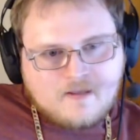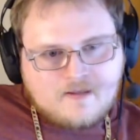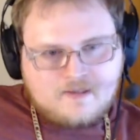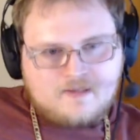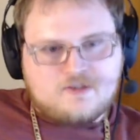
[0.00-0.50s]

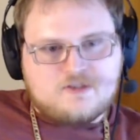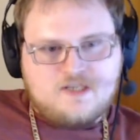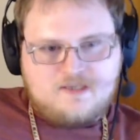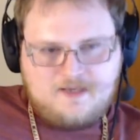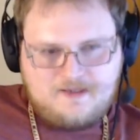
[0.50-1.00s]
Yeah,
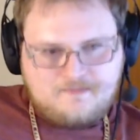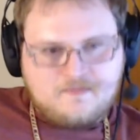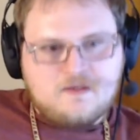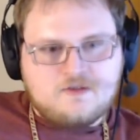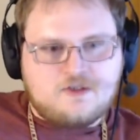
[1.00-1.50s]
sashimi.
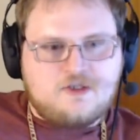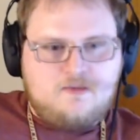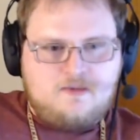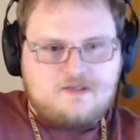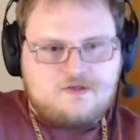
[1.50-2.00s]

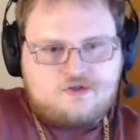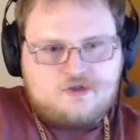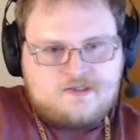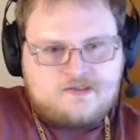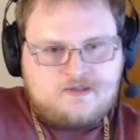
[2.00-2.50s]
Sashimi is
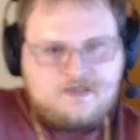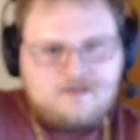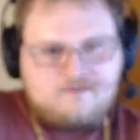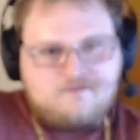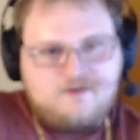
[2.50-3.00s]
just
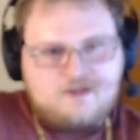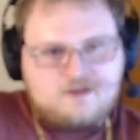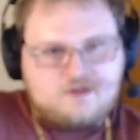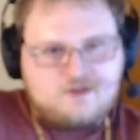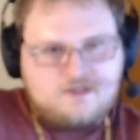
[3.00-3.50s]
the
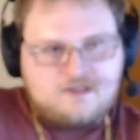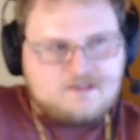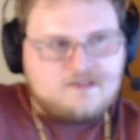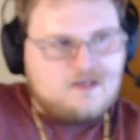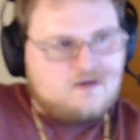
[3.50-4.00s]
fish
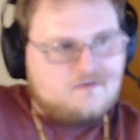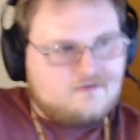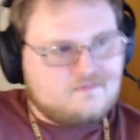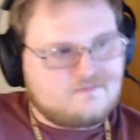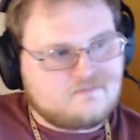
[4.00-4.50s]

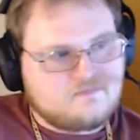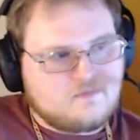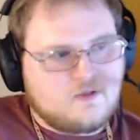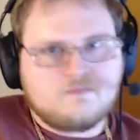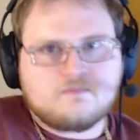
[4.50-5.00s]
itself.
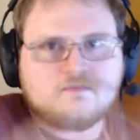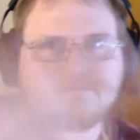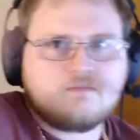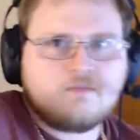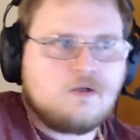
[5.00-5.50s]
Oh,
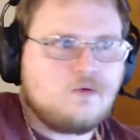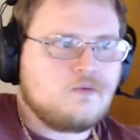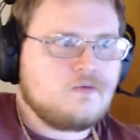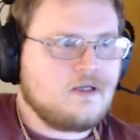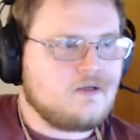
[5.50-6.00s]
hello,
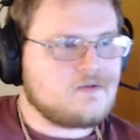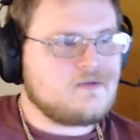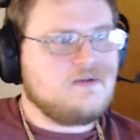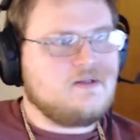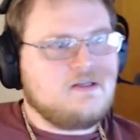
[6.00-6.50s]
there it goes.
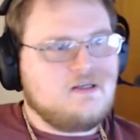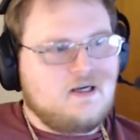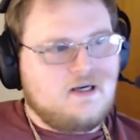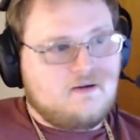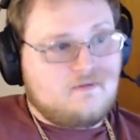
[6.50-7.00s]

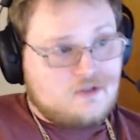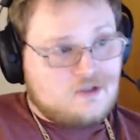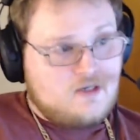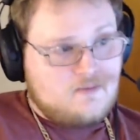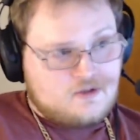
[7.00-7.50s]

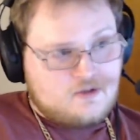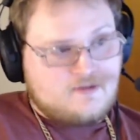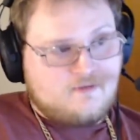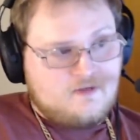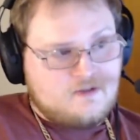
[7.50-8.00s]
Sashimi is just
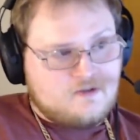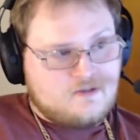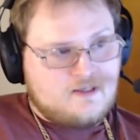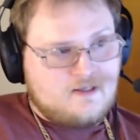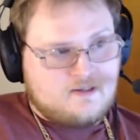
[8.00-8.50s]
the
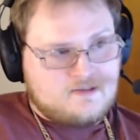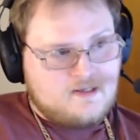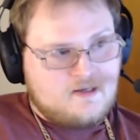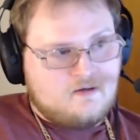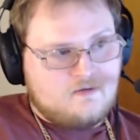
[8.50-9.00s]
fish
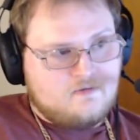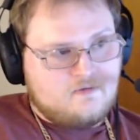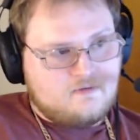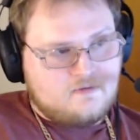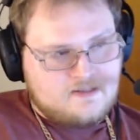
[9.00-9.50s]
itself,
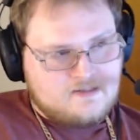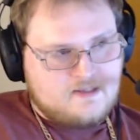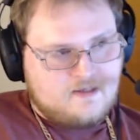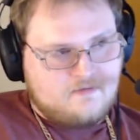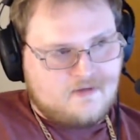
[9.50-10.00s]

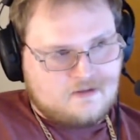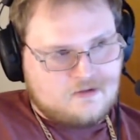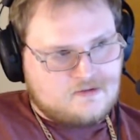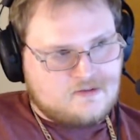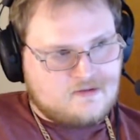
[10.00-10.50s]
like
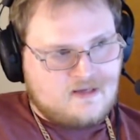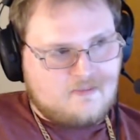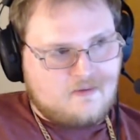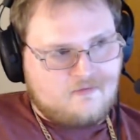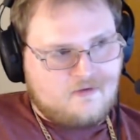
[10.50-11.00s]
just a
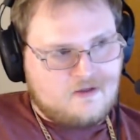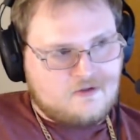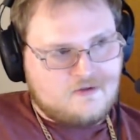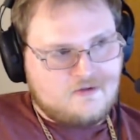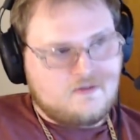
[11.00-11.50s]
slab of the
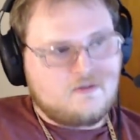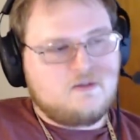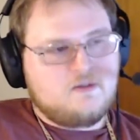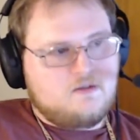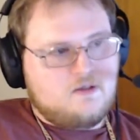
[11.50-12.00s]
fish.
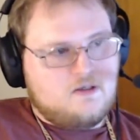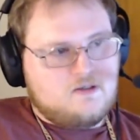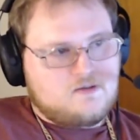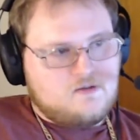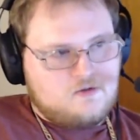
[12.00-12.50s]

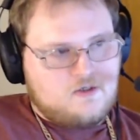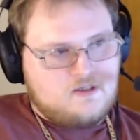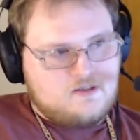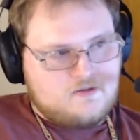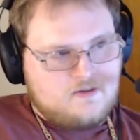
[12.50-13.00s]
Sushi
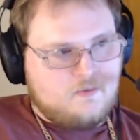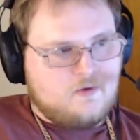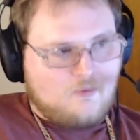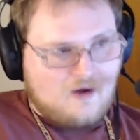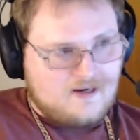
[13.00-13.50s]
is it
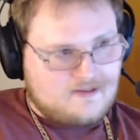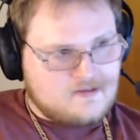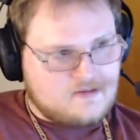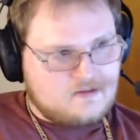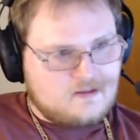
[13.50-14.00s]
with
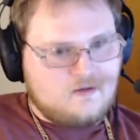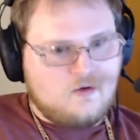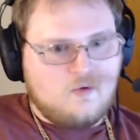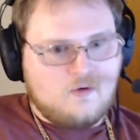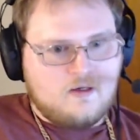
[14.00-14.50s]
rice and
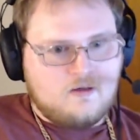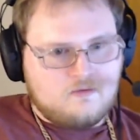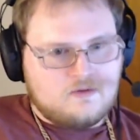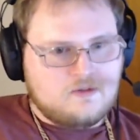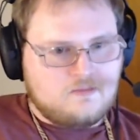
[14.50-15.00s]
nori,
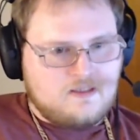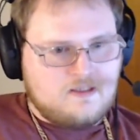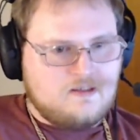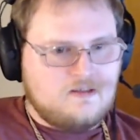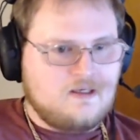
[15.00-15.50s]
which would be